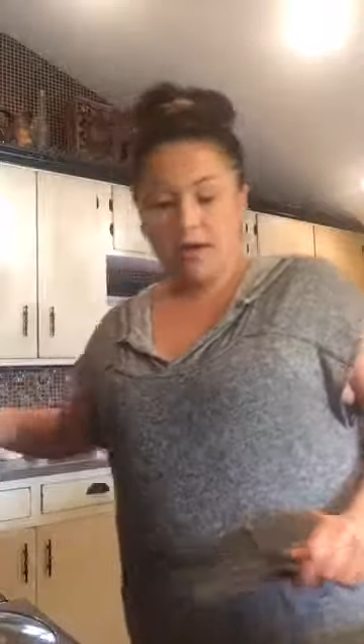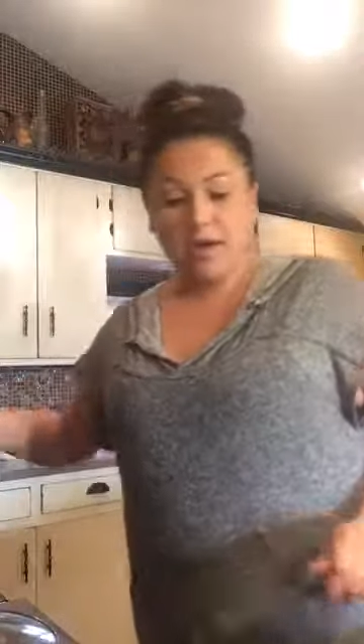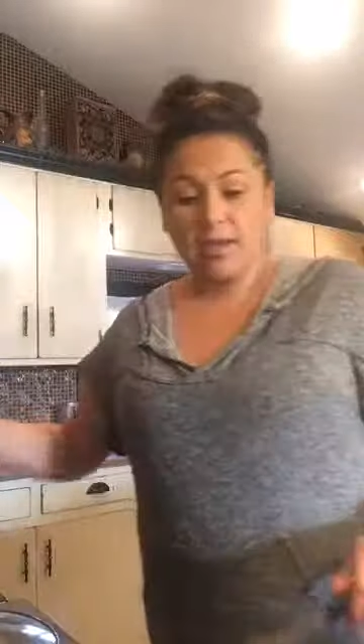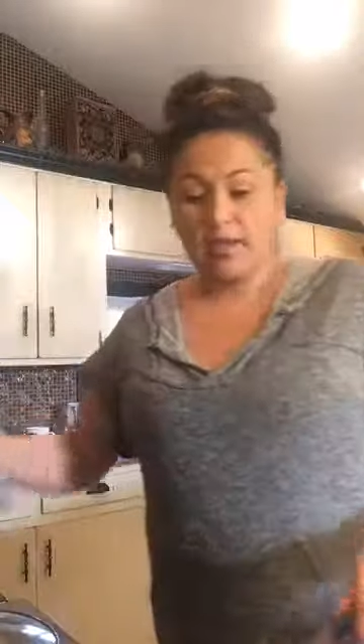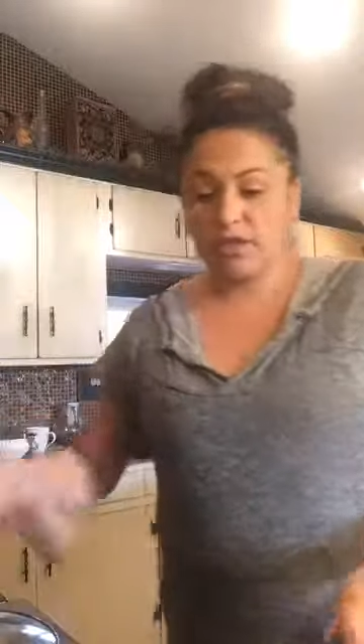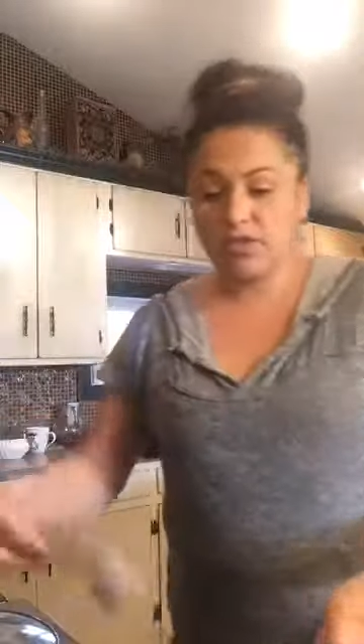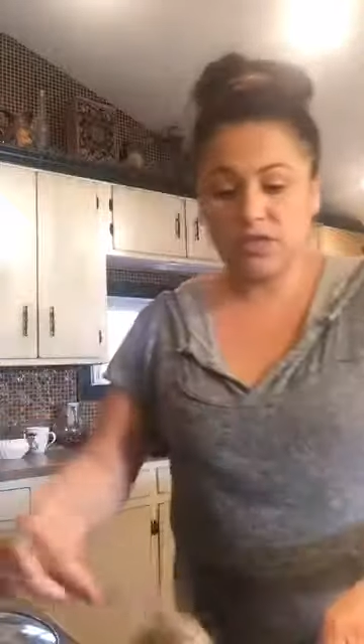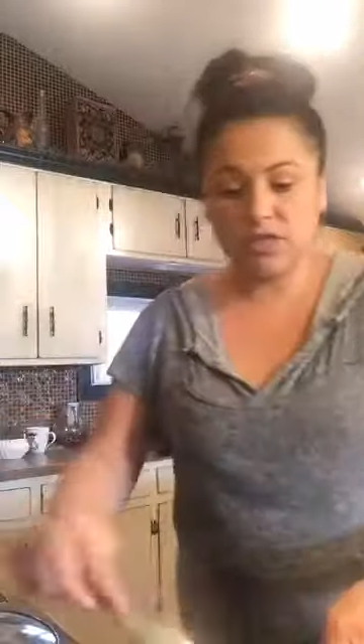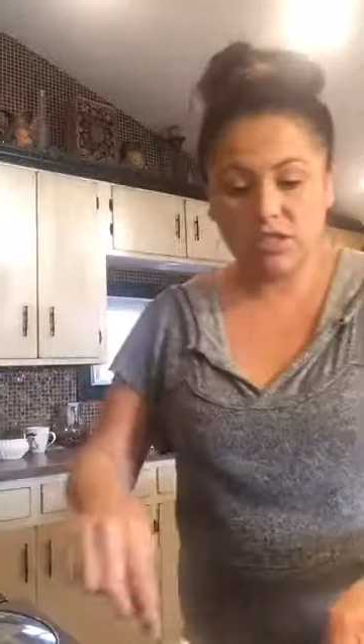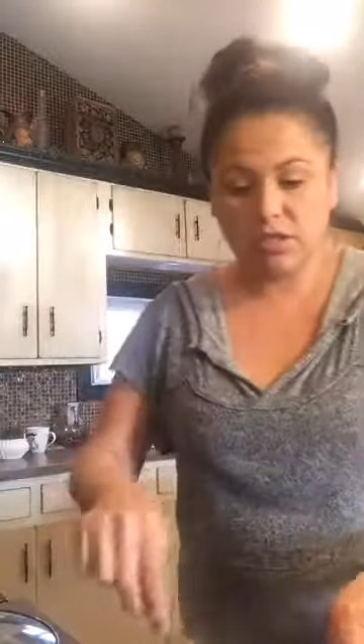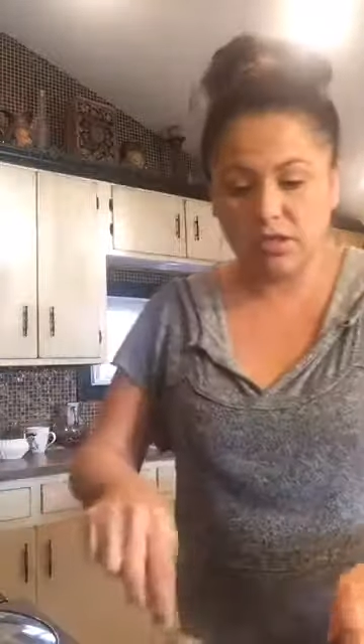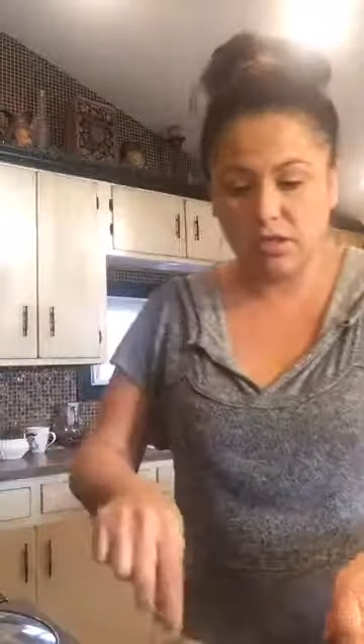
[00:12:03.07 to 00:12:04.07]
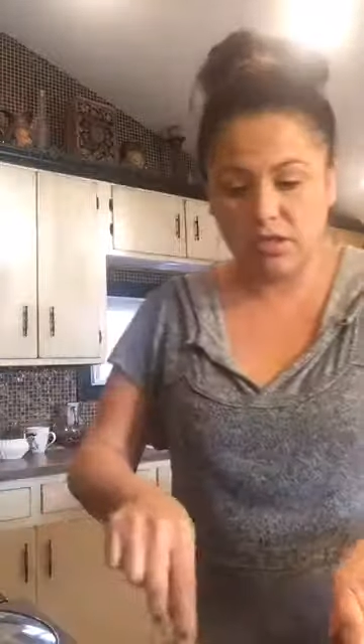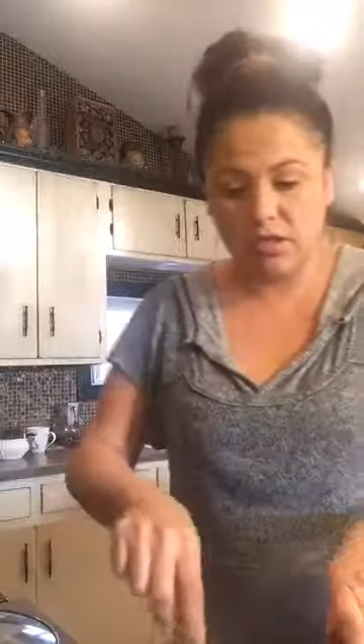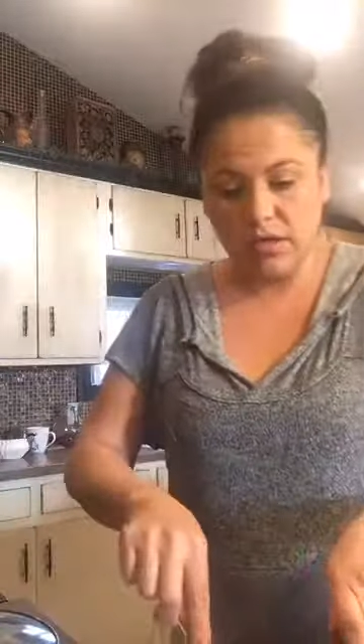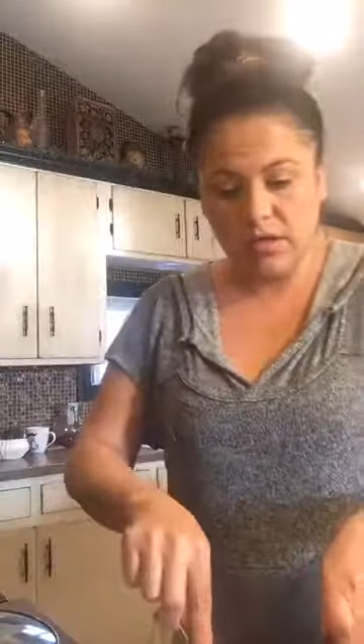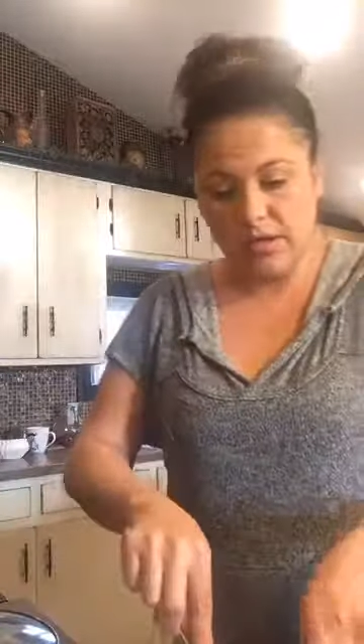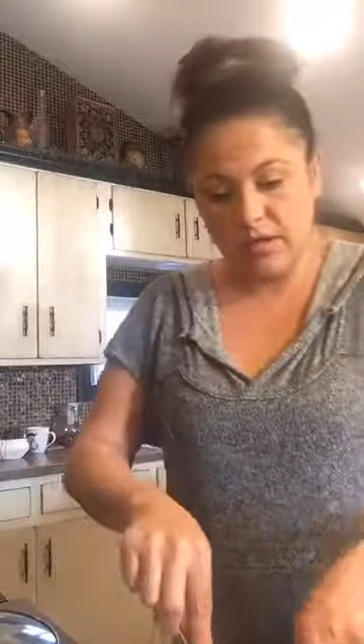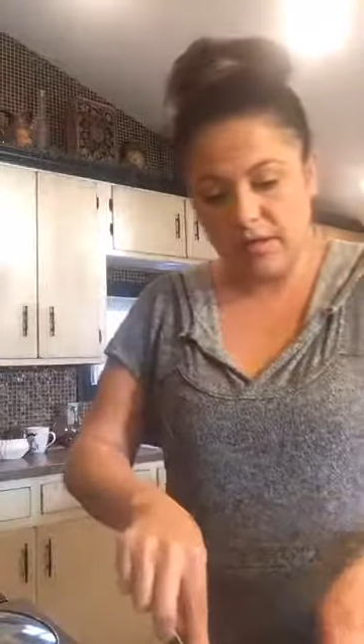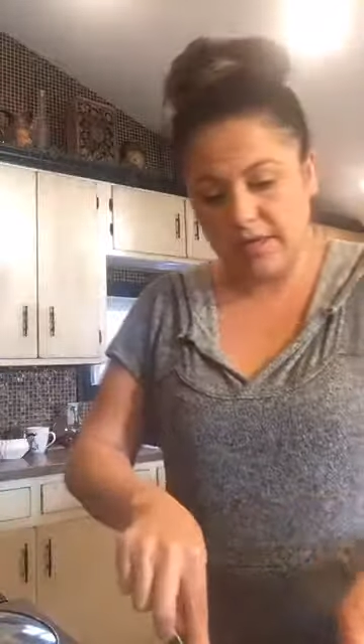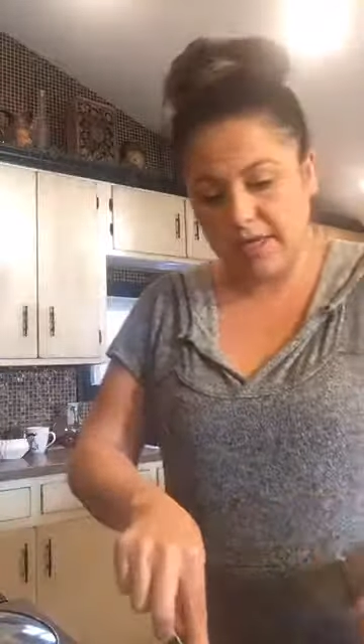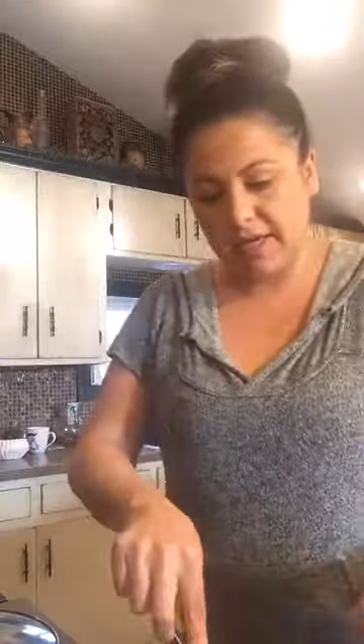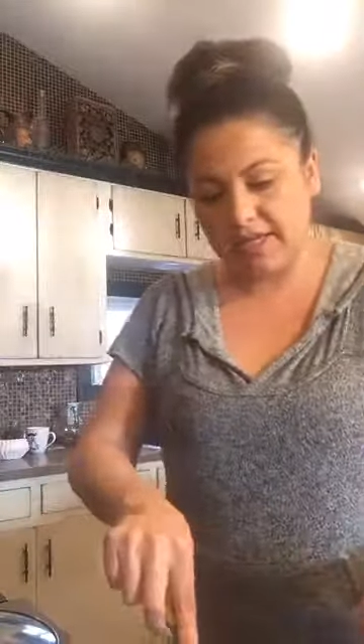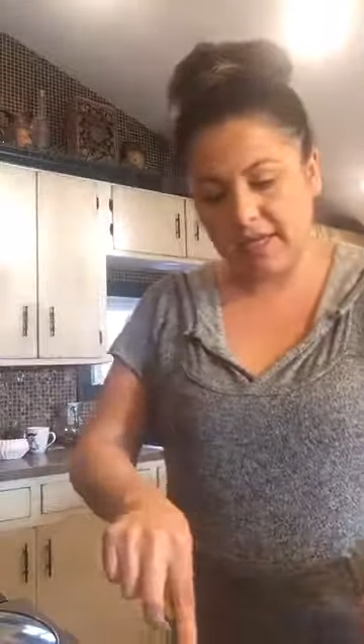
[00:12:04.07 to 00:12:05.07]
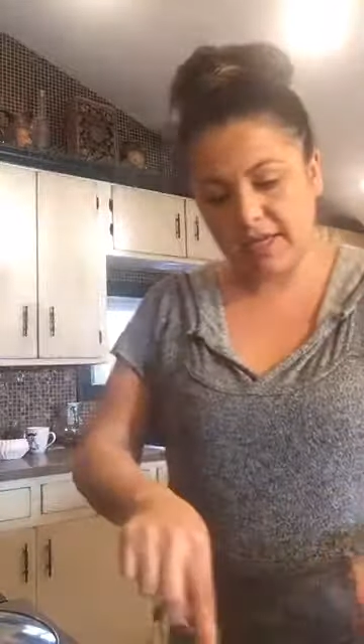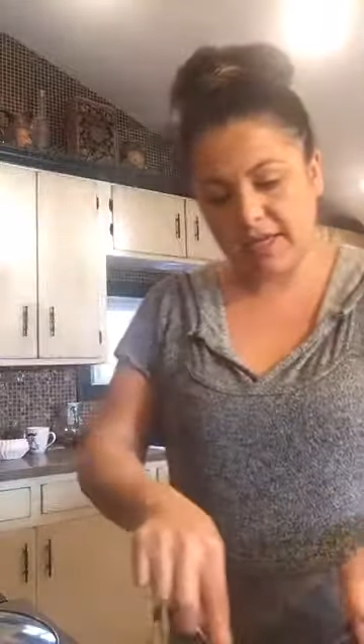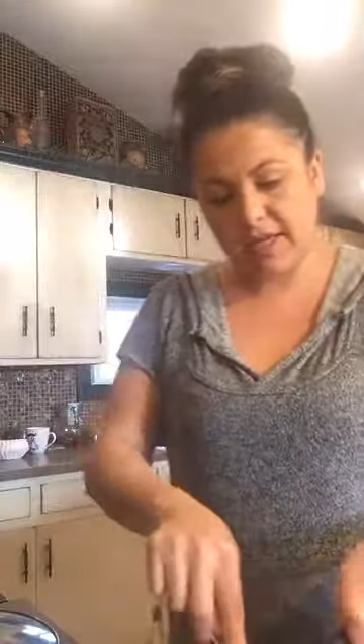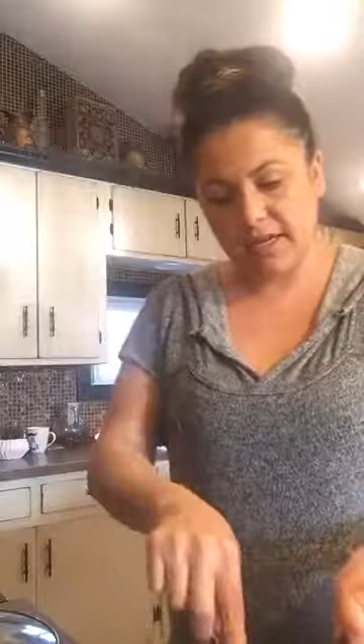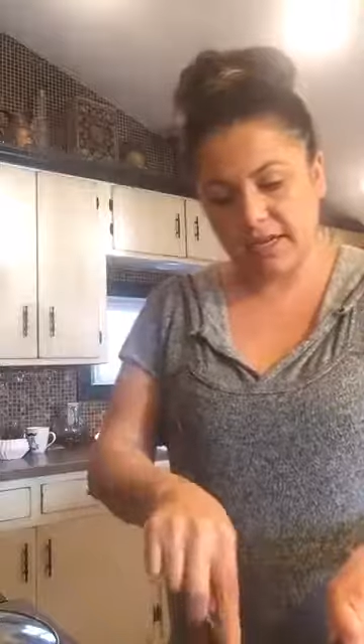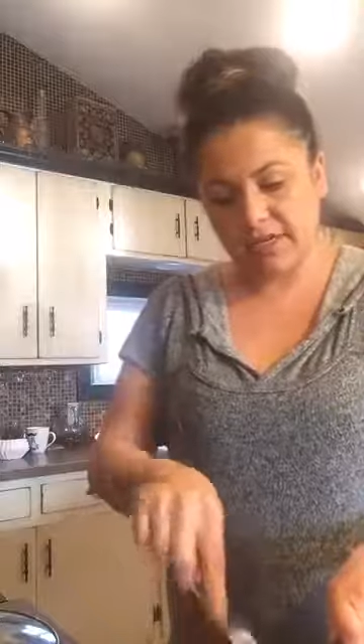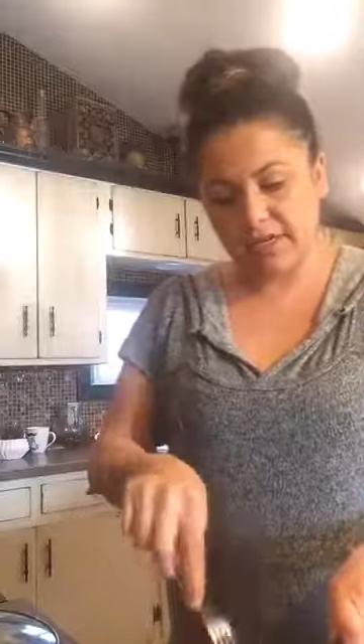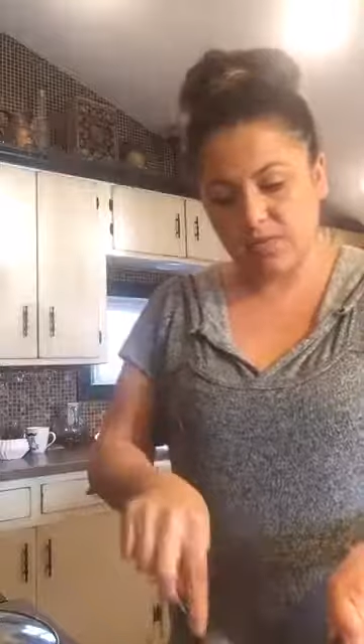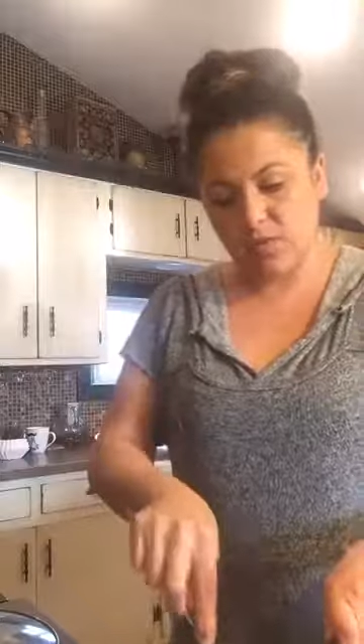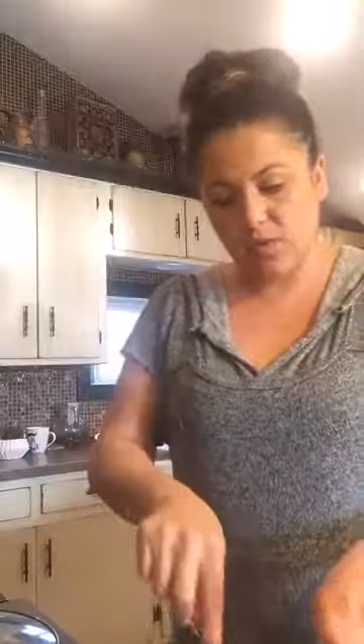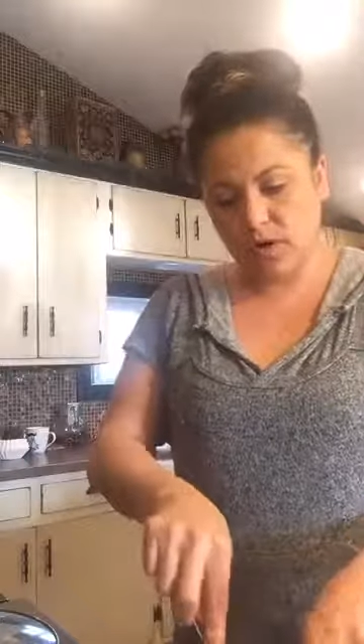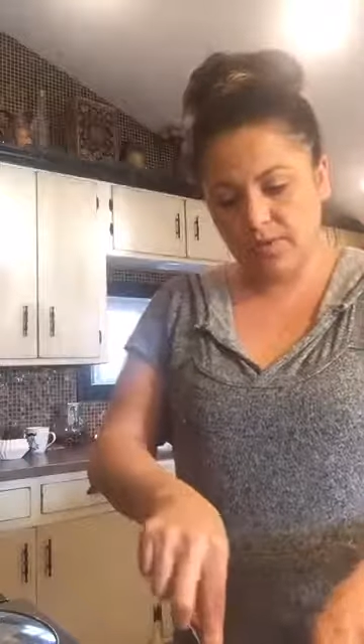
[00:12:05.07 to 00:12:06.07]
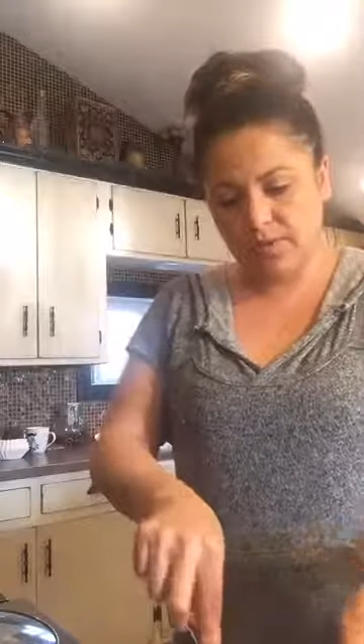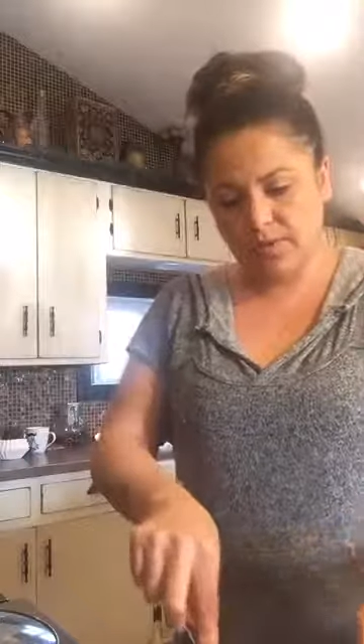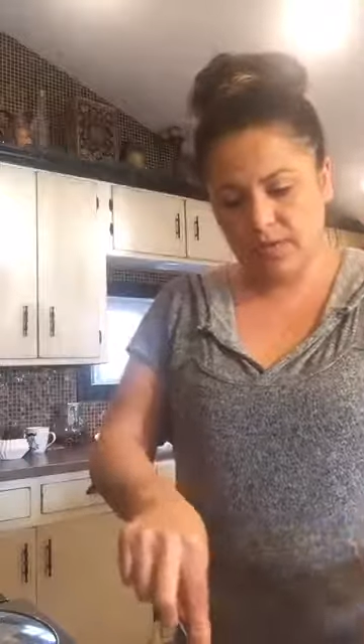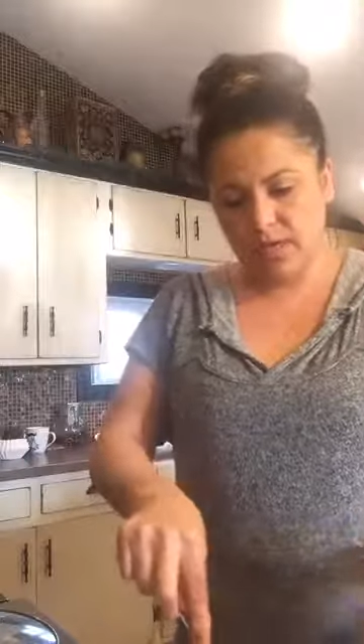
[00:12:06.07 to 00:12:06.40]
And then you just, like I said, get it nice and warm,